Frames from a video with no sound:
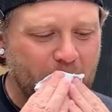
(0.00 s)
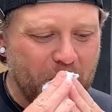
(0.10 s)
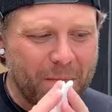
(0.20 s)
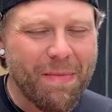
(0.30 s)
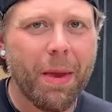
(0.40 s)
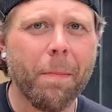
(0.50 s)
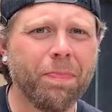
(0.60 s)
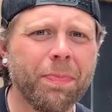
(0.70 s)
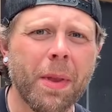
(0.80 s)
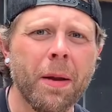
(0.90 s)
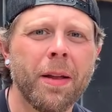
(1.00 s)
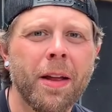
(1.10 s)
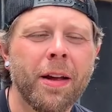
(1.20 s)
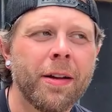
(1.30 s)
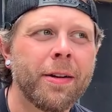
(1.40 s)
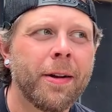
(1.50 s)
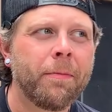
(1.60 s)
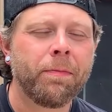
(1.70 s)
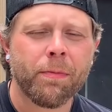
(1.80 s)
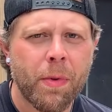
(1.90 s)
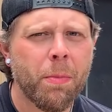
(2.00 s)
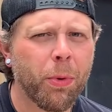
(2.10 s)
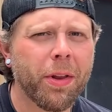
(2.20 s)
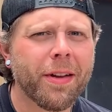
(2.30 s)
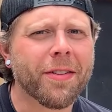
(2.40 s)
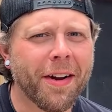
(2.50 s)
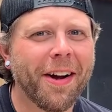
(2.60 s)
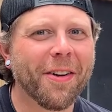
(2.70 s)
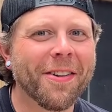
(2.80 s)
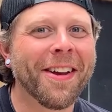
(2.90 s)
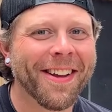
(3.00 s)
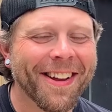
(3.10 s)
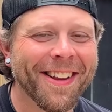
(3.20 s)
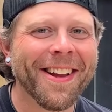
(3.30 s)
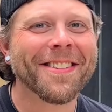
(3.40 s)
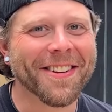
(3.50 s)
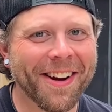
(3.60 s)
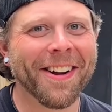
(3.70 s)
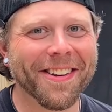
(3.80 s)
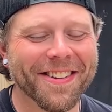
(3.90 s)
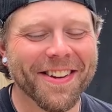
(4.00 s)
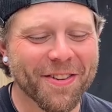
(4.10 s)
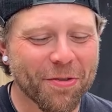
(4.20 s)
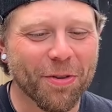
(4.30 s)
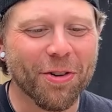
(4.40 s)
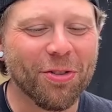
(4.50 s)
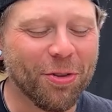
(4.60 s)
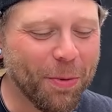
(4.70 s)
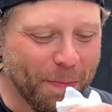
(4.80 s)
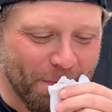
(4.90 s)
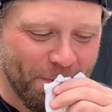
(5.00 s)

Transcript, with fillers: It's probably gazpacho-y now that it's so cold. Boy, that's an odd taste for a soup.